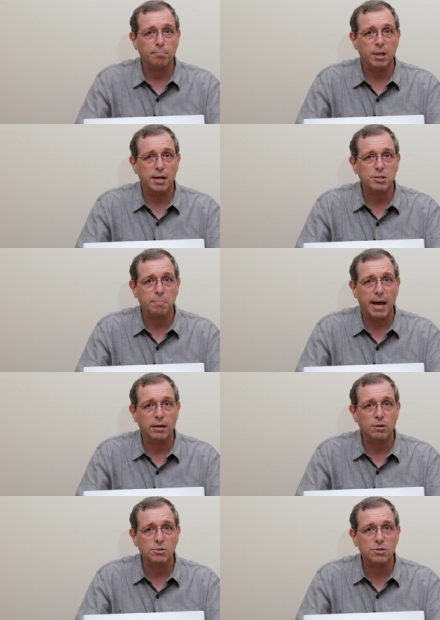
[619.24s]
plus
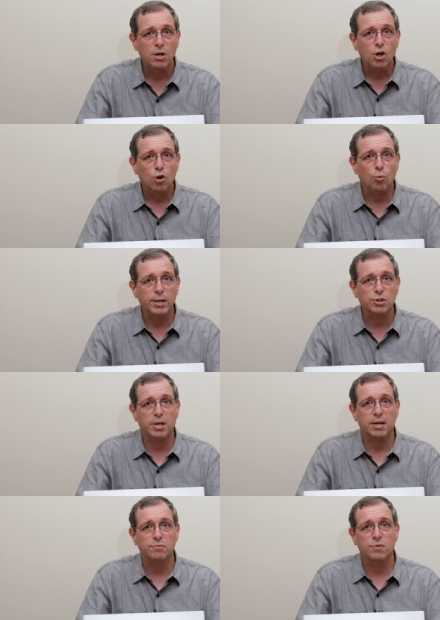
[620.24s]
panels,
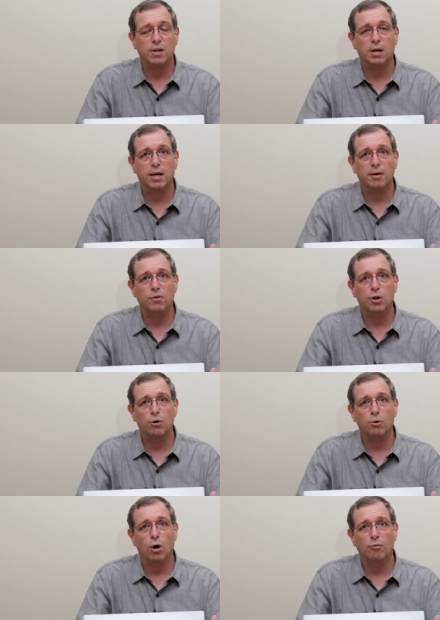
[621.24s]
which gives give
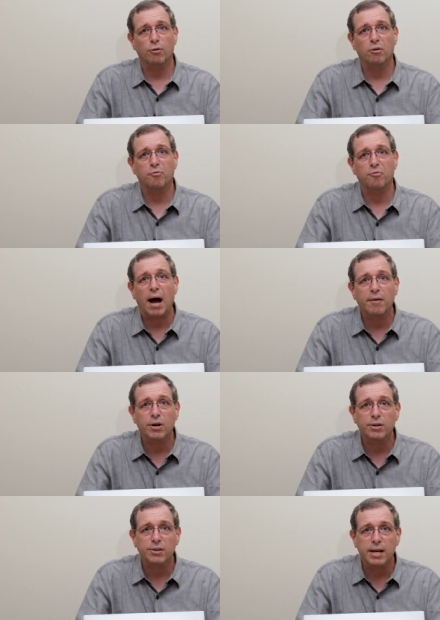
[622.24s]
you over
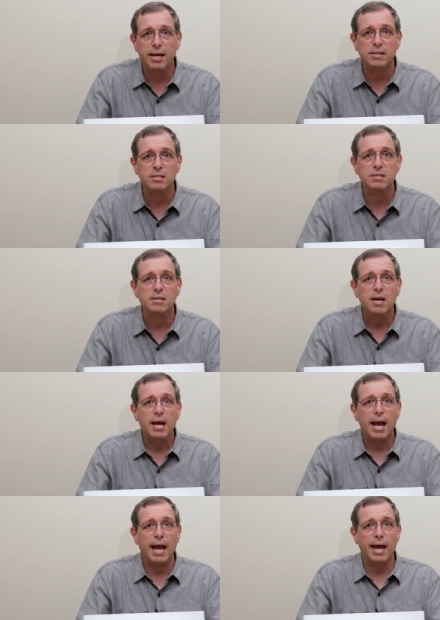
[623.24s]
500 nits
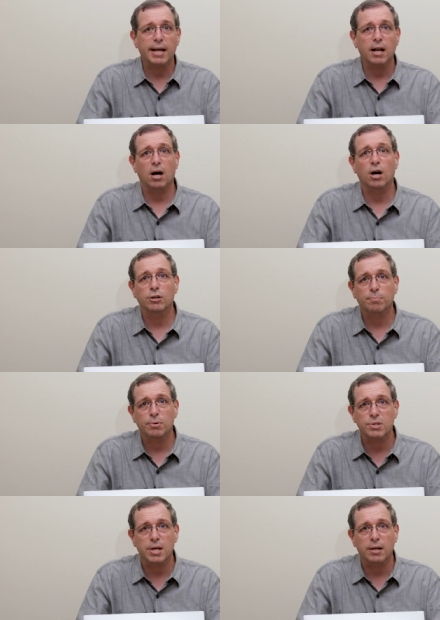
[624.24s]
and
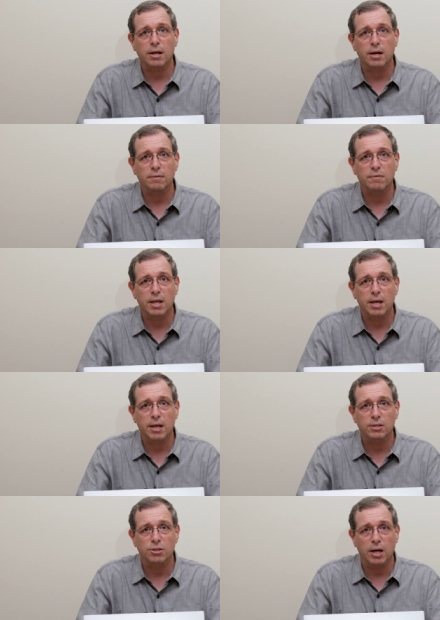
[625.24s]
100% of
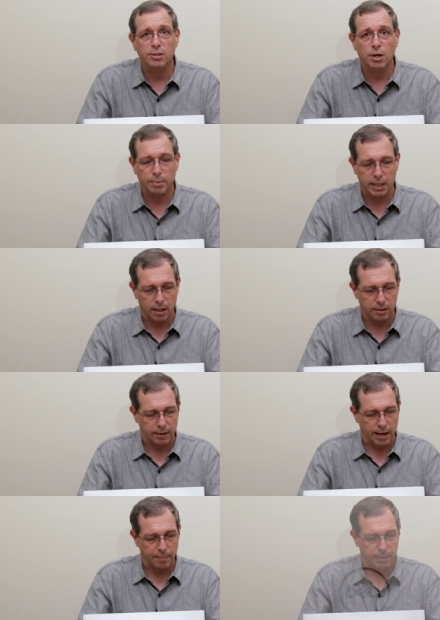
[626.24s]
the Adobe color
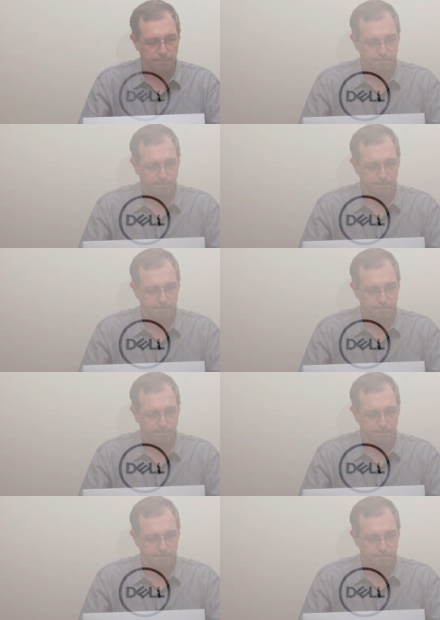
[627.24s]
gamut.